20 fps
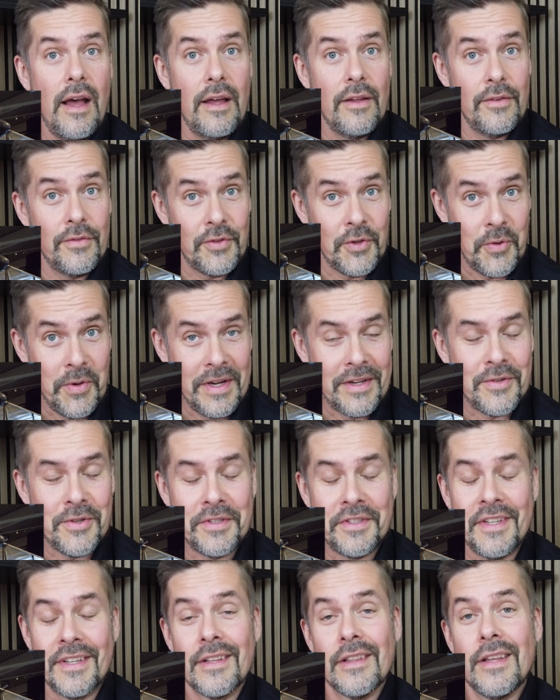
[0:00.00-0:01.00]
so
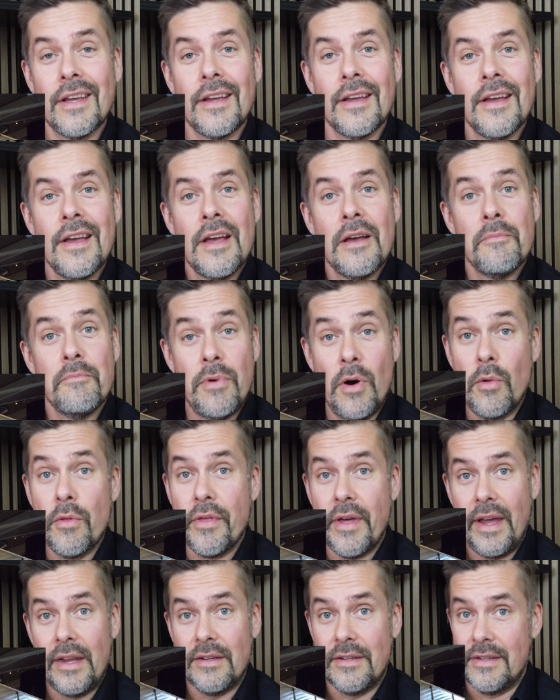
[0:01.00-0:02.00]
interestingly, both
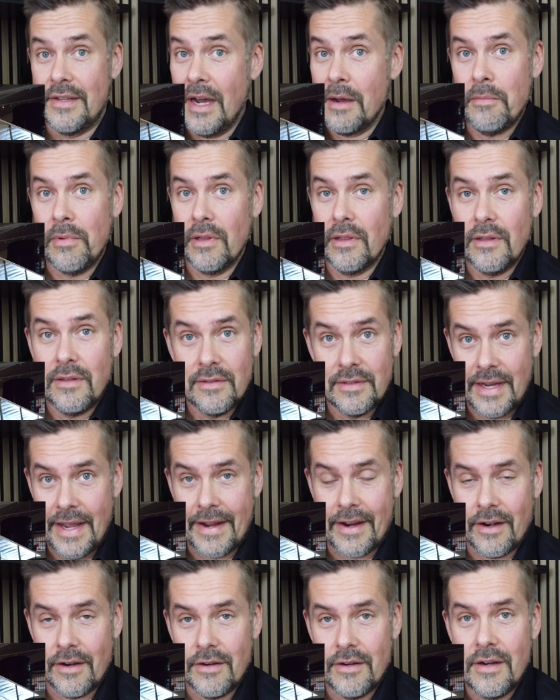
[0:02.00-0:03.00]
a
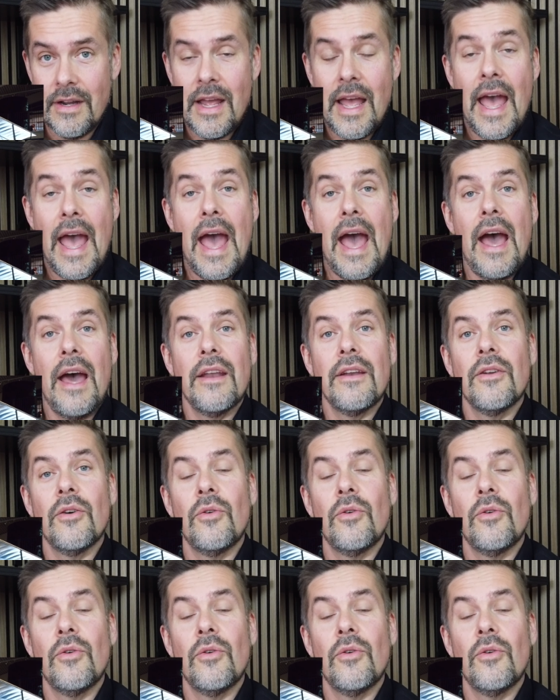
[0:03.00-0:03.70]
double-decker and